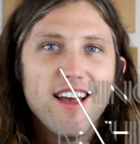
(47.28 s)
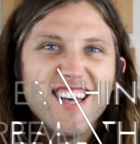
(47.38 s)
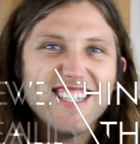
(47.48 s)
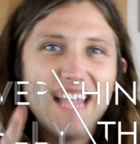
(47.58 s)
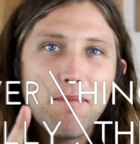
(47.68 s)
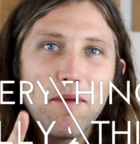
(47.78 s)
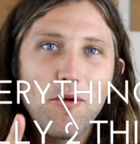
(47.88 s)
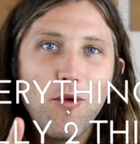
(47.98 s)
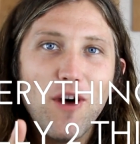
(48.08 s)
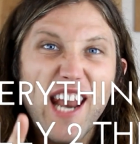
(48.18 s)
Step
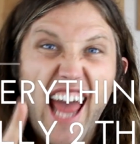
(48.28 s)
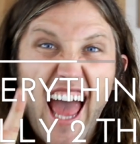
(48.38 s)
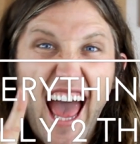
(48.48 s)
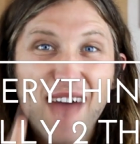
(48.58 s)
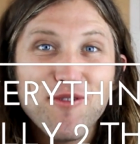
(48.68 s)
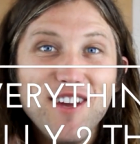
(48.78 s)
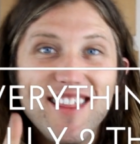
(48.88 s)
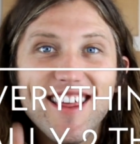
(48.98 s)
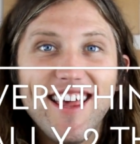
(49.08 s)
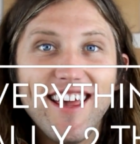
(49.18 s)
number one,
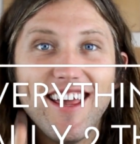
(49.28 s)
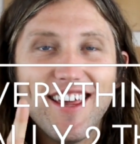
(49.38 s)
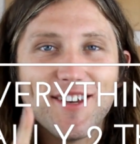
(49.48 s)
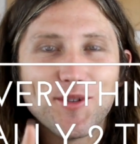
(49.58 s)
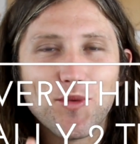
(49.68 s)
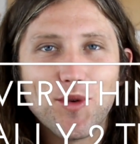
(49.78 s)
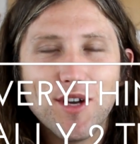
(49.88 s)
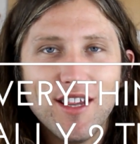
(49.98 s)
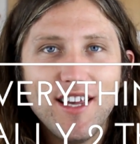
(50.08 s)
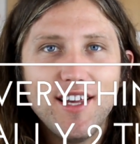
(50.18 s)
everything is
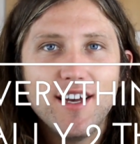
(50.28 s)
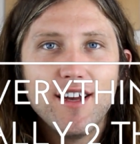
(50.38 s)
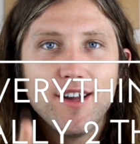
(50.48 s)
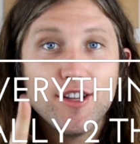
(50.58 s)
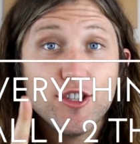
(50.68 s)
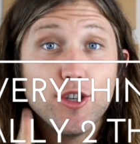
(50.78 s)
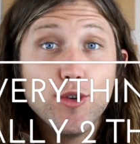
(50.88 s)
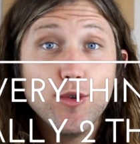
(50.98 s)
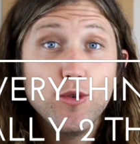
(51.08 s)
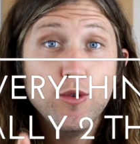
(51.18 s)
really
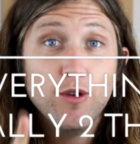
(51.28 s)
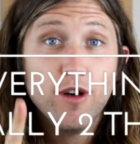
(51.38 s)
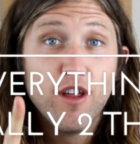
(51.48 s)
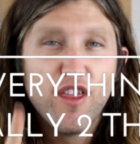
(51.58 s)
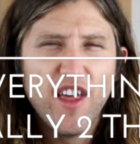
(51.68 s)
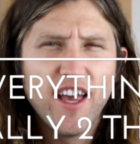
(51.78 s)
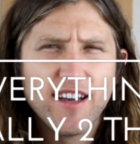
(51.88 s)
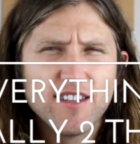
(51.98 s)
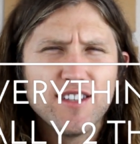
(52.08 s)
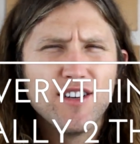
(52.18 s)
two
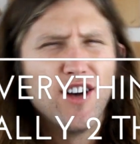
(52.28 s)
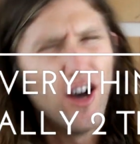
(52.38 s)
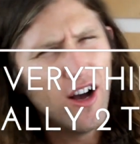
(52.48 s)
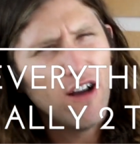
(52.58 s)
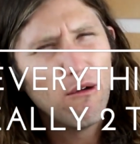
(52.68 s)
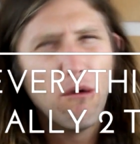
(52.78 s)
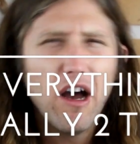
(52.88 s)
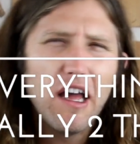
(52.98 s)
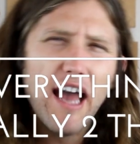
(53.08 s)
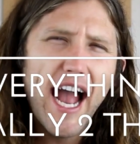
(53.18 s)
things. Huh?
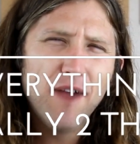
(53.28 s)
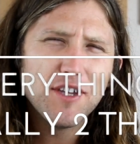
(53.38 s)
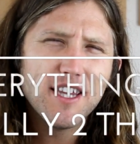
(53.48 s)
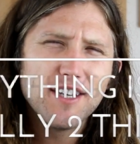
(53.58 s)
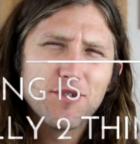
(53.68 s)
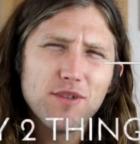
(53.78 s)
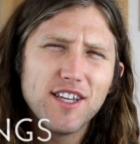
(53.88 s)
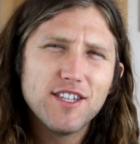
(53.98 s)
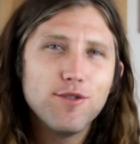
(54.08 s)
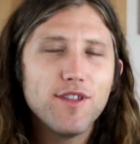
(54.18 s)
What? Everything is
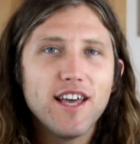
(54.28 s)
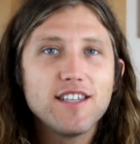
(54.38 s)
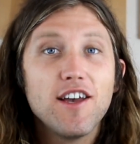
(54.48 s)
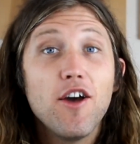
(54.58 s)
really two things?